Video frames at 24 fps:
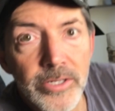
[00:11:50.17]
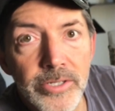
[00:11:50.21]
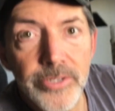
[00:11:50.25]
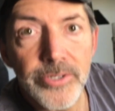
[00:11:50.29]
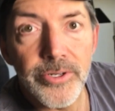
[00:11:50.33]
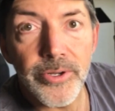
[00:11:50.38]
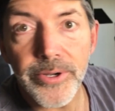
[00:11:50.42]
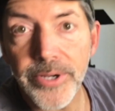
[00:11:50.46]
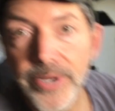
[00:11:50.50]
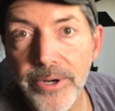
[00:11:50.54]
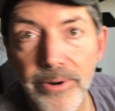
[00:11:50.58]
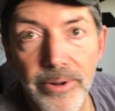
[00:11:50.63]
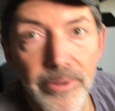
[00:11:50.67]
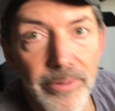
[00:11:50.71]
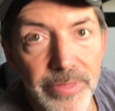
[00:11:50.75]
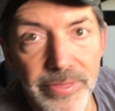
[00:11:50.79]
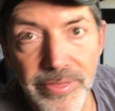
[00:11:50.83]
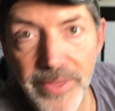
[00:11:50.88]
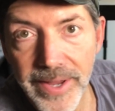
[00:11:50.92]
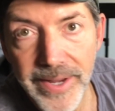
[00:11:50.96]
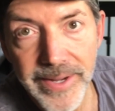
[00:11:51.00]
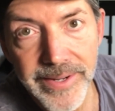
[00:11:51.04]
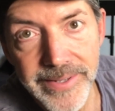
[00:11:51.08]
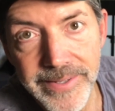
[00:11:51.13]
do your own
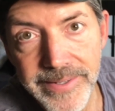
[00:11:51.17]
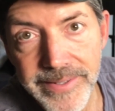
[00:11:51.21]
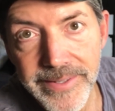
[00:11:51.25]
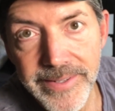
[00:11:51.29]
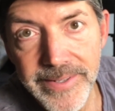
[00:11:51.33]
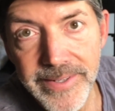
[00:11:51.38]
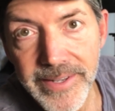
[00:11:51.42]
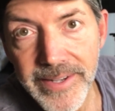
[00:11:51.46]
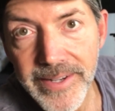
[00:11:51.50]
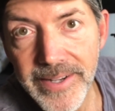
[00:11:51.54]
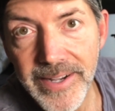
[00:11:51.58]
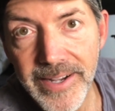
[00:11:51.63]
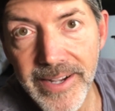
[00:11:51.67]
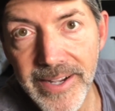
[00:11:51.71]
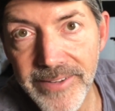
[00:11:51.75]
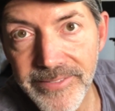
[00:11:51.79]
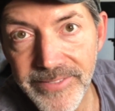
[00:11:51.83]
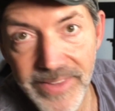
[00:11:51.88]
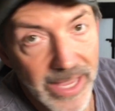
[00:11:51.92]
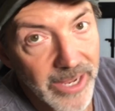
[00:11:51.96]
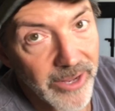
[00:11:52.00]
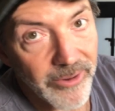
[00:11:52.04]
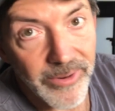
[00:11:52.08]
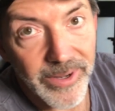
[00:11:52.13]
thing.
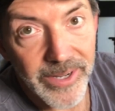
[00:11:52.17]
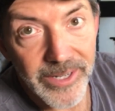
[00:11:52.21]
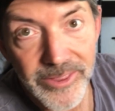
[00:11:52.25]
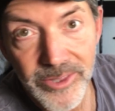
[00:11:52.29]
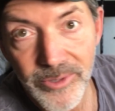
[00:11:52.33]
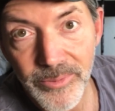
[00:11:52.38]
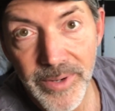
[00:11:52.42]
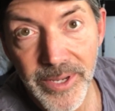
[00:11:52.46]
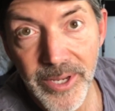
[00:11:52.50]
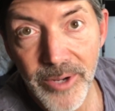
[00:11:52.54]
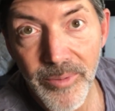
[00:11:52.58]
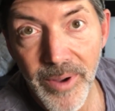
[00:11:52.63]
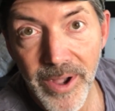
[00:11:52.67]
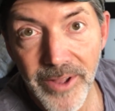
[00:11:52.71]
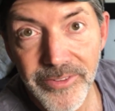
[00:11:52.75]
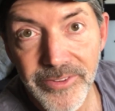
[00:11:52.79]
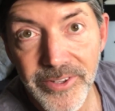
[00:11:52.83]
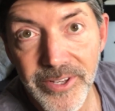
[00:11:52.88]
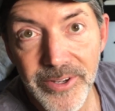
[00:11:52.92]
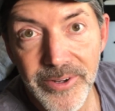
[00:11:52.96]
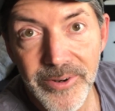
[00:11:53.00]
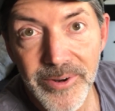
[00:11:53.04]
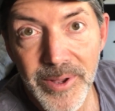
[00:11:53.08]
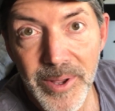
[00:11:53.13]
Decorate it the way you want
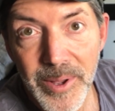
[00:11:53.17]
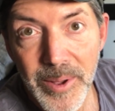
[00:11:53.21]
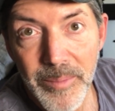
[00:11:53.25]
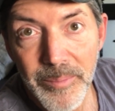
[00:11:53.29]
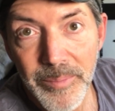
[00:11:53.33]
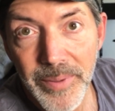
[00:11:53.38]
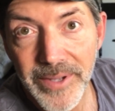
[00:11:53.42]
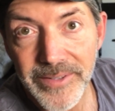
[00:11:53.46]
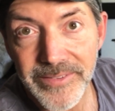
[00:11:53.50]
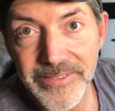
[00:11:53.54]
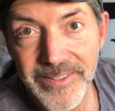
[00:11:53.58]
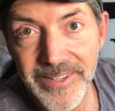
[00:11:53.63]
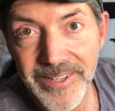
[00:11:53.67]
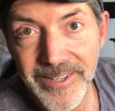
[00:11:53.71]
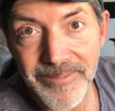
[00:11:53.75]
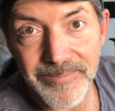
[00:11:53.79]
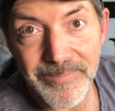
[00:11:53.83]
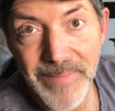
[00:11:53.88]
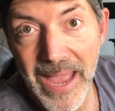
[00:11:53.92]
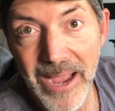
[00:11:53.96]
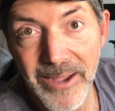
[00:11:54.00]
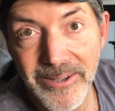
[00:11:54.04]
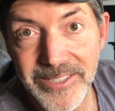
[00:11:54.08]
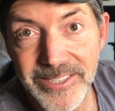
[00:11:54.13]
to, but
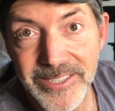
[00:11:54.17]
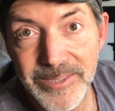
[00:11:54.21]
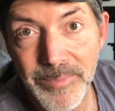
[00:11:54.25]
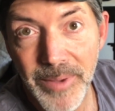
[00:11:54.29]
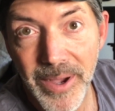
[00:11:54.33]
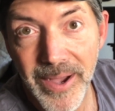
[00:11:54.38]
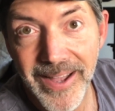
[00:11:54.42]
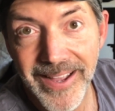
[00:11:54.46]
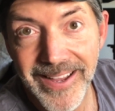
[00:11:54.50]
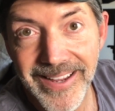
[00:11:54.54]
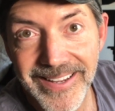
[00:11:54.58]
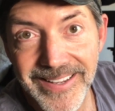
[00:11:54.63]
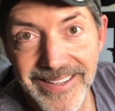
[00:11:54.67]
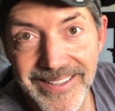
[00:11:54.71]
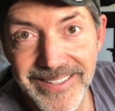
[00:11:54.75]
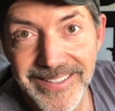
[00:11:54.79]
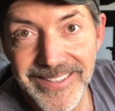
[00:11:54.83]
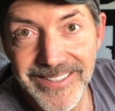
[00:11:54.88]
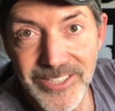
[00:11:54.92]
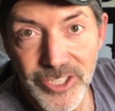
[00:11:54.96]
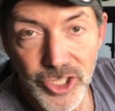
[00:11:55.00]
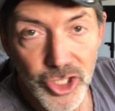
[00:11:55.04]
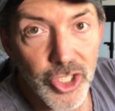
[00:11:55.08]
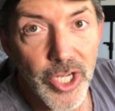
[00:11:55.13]
that is my
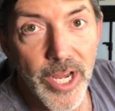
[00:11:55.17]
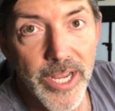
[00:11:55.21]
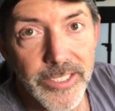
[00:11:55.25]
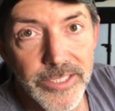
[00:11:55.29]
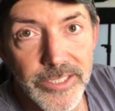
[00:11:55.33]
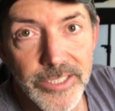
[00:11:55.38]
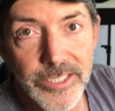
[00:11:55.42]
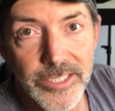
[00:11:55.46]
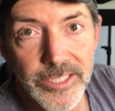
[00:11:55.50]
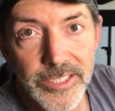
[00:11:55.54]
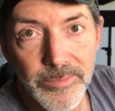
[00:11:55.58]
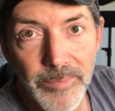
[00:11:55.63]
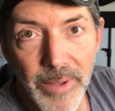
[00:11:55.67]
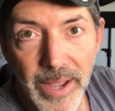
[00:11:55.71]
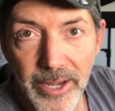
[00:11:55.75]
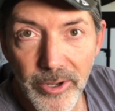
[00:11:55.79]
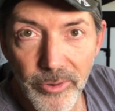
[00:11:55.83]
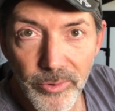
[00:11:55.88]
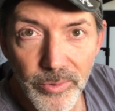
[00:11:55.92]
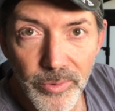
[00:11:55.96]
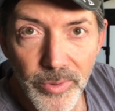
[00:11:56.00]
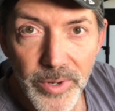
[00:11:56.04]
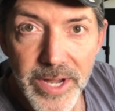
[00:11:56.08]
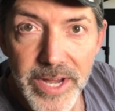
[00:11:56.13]
chest, my
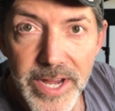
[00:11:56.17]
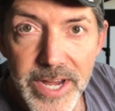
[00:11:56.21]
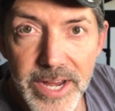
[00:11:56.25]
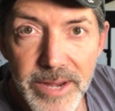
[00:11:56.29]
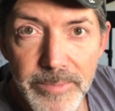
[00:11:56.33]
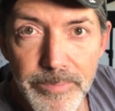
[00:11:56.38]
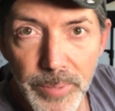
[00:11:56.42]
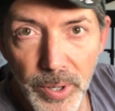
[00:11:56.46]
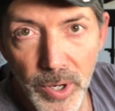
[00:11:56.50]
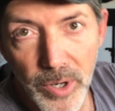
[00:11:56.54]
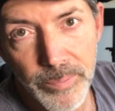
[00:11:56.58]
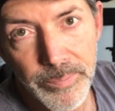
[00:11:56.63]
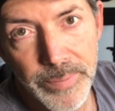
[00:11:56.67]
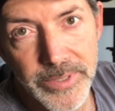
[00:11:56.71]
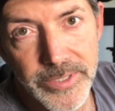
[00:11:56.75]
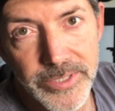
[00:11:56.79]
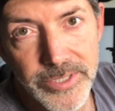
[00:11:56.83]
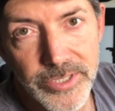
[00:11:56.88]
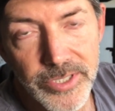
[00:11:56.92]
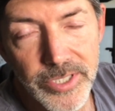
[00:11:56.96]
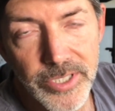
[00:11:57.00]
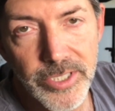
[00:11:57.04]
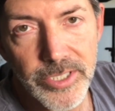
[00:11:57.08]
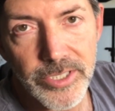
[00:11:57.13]

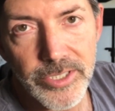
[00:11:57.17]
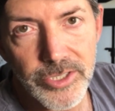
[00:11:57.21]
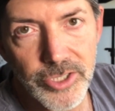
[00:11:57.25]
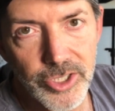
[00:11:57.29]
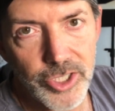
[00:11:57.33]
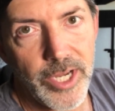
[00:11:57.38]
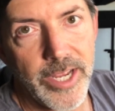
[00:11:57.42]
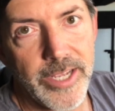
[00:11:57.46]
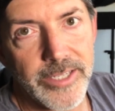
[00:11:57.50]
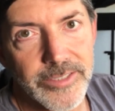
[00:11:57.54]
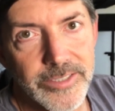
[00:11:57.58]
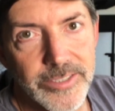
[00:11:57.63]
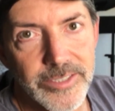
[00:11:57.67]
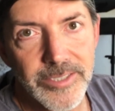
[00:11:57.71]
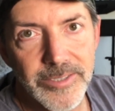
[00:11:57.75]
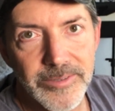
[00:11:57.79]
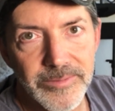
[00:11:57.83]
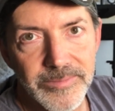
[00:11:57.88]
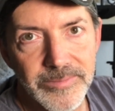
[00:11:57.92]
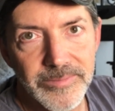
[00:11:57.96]
repurposed chest.